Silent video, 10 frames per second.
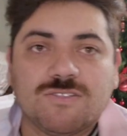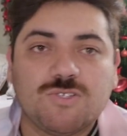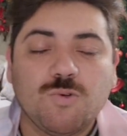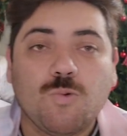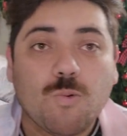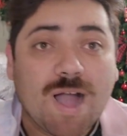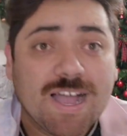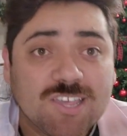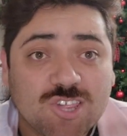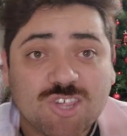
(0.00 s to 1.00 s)
to
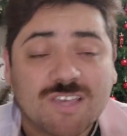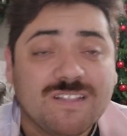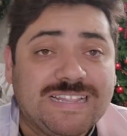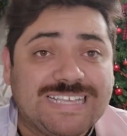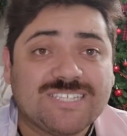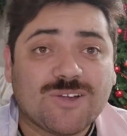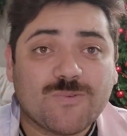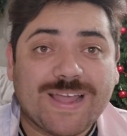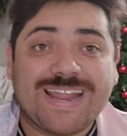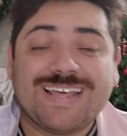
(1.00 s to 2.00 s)
watch Lisa
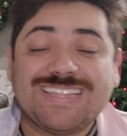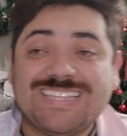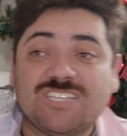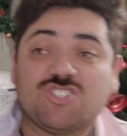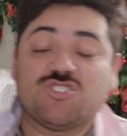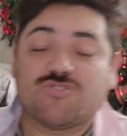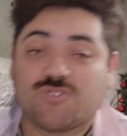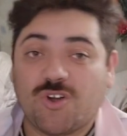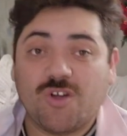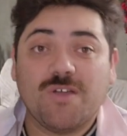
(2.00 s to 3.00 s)
Rinna
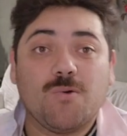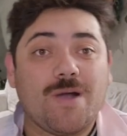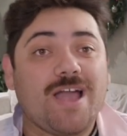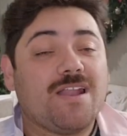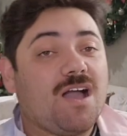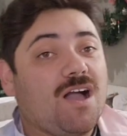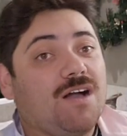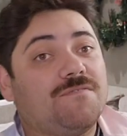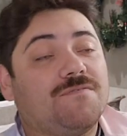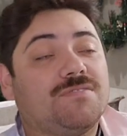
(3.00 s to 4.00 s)
destroy one
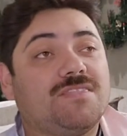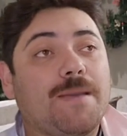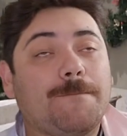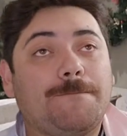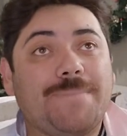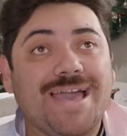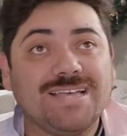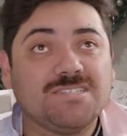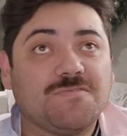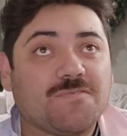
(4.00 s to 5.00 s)
of the
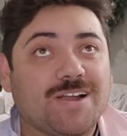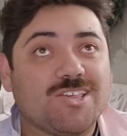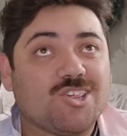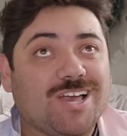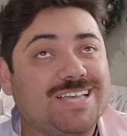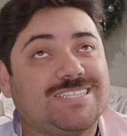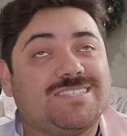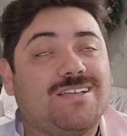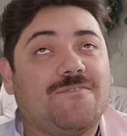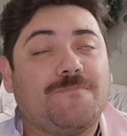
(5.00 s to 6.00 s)
best
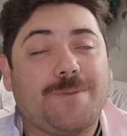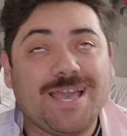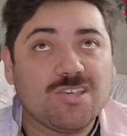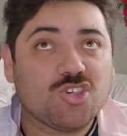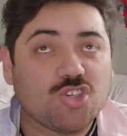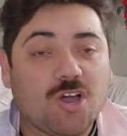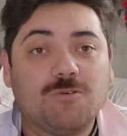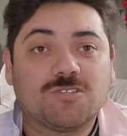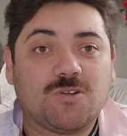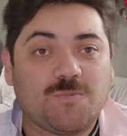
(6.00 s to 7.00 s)
franchises, the best
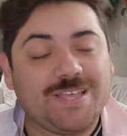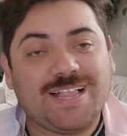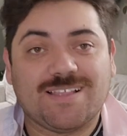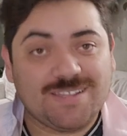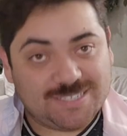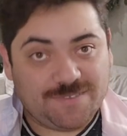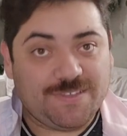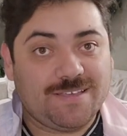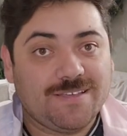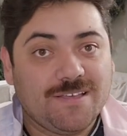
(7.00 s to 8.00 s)
shows on reality
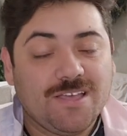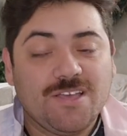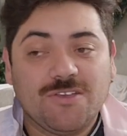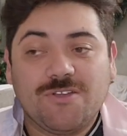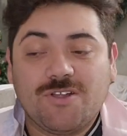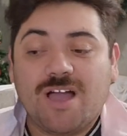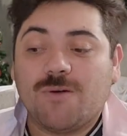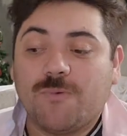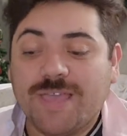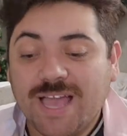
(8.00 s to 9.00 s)
TV. You know,
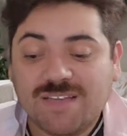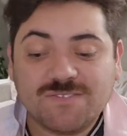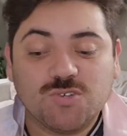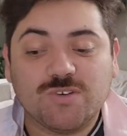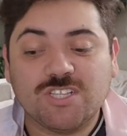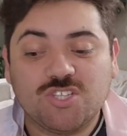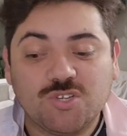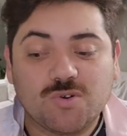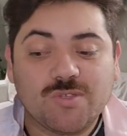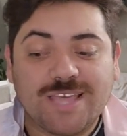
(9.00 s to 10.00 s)
and we have to
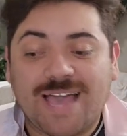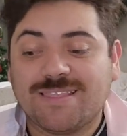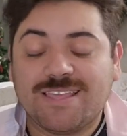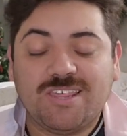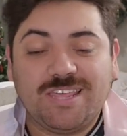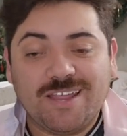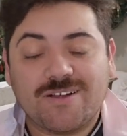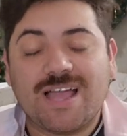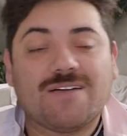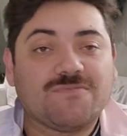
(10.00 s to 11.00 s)
endure that
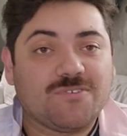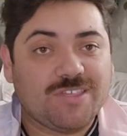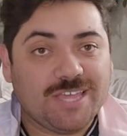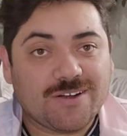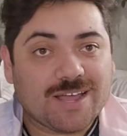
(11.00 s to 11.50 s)
year after year